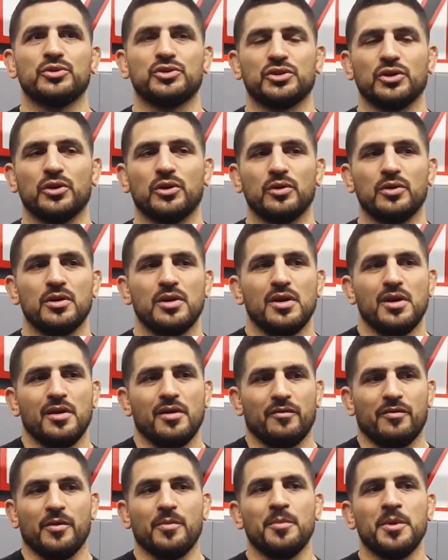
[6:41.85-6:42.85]
So
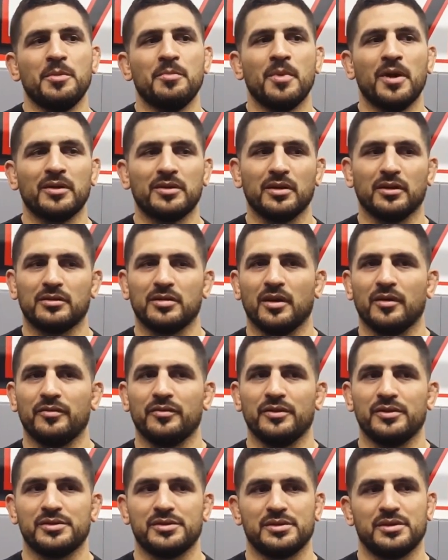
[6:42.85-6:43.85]
for me, mental
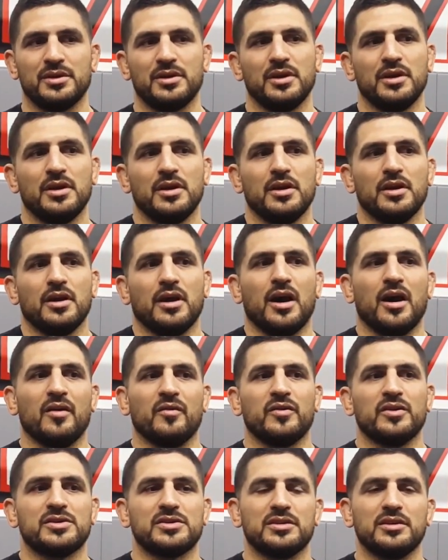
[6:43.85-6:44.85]
toughness,
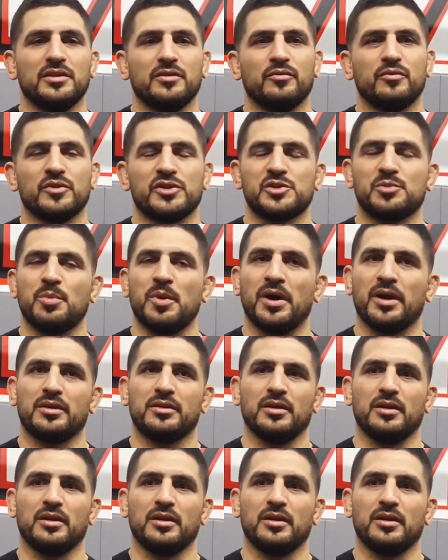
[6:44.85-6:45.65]
obviously respect.